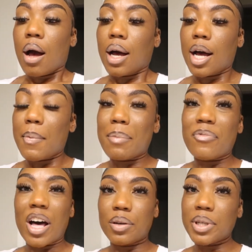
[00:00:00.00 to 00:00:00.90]
um, i'm
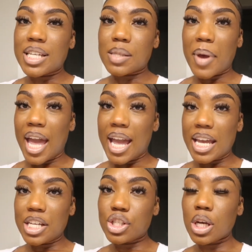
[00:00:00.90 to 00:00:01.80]
following this
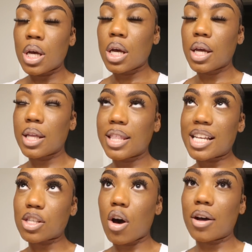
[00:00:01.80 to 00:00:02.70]
page
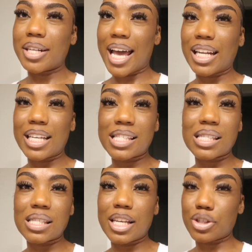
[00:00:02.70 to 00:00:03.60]
that's called dallas
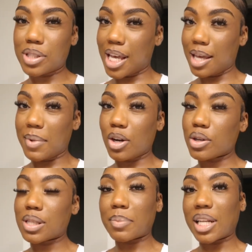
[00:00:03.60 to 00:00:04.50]
entertainment
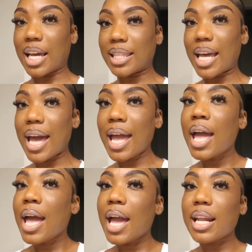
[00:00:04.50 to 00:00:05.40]
or something like that
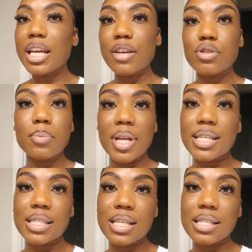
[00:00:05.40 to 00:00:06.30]
and it gives you
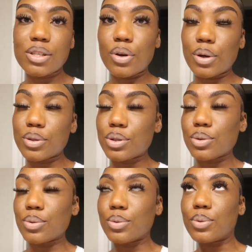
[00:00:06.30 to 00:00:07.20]
places you know
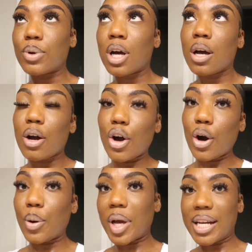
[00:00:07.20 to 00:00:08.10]
to
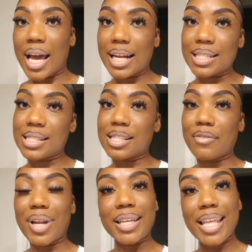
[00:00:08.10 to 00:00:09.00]
go in dallas and
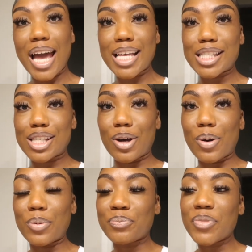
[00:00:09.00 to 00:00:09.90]
stuff like that
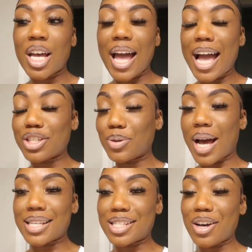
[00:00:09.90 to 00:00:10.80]
so as you
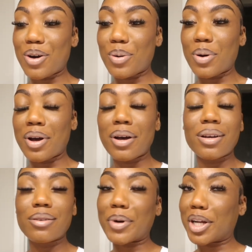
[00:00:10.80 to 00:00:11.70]
guys know
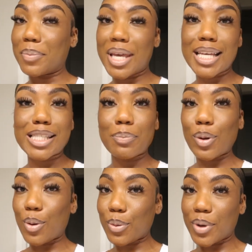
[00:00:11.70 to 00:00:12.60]
we're going to be
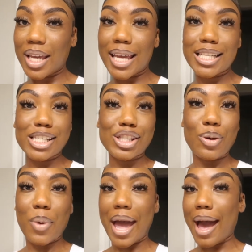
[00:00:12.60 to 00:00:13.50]
exploring and just
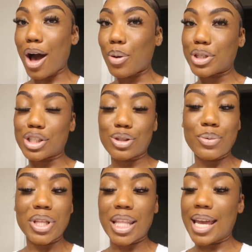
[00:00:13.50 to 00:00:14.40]
going out and just
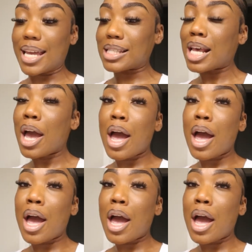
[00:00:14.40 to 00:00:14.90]
doing things